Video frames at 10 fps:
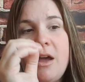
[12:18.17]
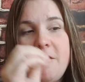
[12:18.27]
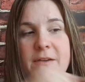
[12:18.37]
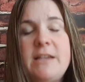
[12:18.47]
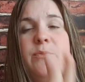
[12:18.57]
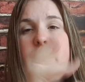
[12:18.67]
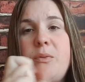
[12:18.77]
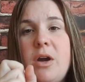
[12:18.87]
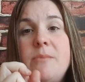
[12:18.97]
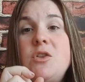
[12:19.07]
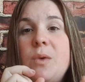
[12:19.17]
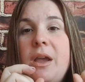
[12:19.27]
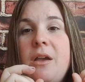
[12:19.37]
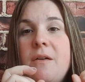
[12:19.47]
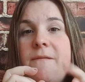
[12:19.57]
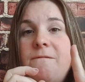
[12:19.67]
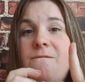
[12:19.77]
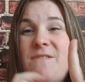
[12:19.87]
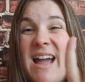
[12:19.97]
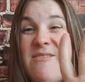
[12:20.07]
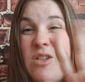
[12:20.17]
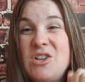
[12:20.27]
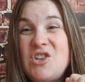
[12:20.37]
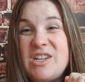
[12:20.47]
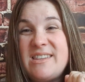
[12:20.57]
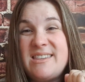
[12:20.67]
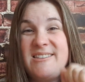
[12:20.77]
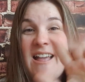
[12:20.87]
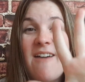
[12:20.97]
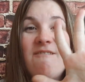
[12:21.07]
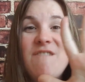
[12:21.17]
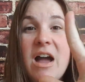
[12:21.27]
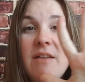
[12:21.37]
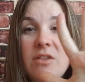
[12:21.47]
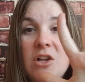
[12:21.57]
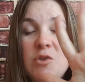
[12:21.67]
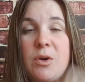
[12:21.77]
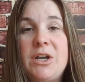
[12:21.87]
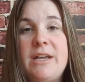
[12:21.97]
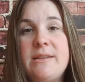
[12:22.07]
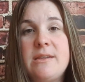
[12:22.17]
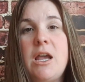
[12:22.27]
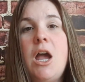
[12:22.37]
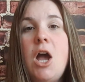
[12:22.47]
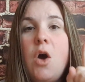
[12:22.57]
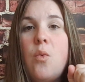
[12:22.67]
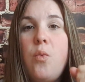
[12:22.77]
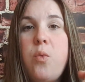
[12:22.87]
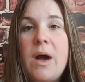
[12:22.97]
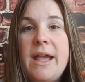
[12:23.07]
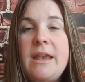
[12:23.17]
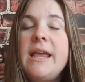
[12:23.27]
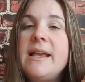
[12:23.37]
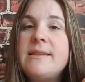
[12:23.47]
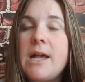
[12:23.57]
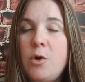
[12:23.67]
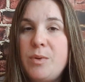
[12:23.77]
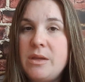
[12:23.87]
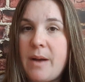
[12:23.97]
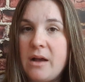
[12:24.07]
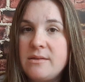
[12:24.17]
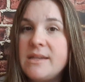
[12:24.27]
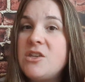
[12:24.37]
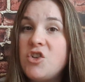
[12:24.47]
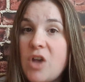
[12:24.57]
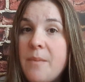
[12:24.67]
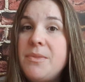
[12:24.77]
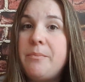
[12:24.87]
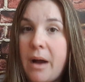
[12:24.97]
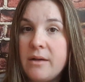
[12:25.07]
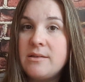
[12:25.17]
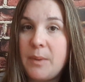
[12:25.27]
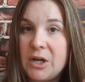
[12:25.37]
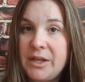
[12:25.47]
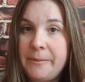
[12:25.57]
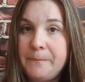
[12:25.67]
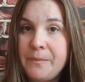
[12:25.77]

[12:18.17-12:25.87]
Facebook party. I'm doing 5 launches, 5 launch parties. One is open the box. It's a shop the box party.